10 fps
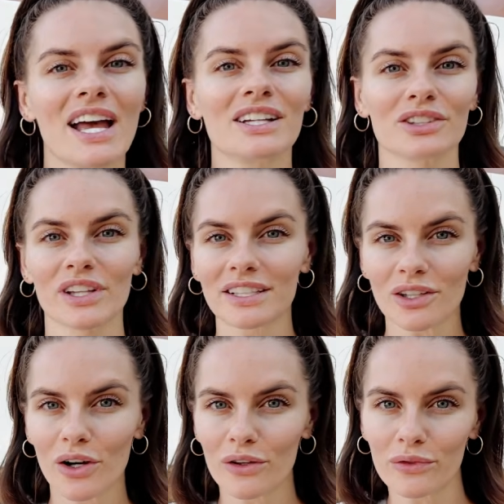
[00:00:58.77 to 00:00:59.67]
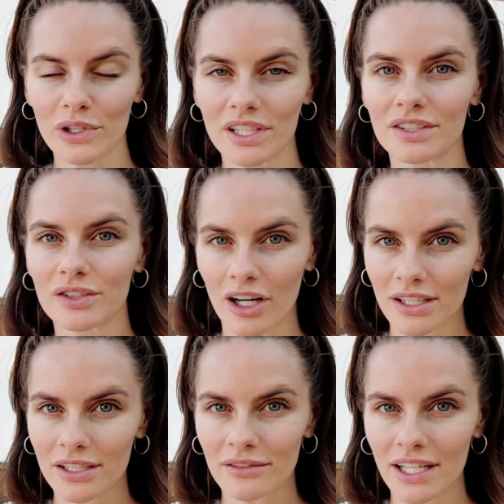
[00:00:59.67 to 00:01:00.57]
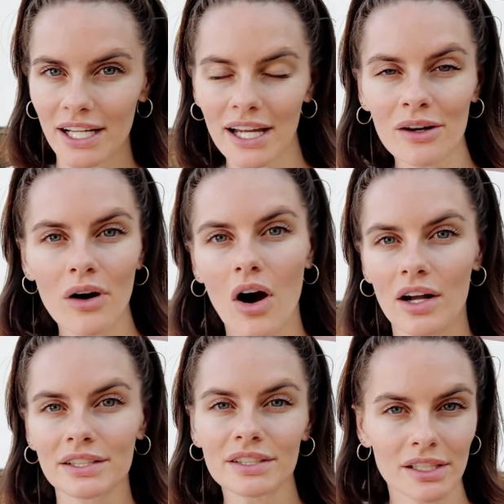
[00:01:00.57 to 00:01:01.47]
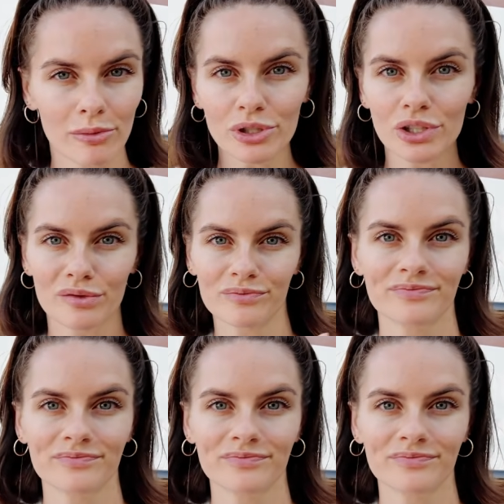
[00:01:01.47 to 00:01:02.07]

So that's all for the Starlink right now. On to number 2.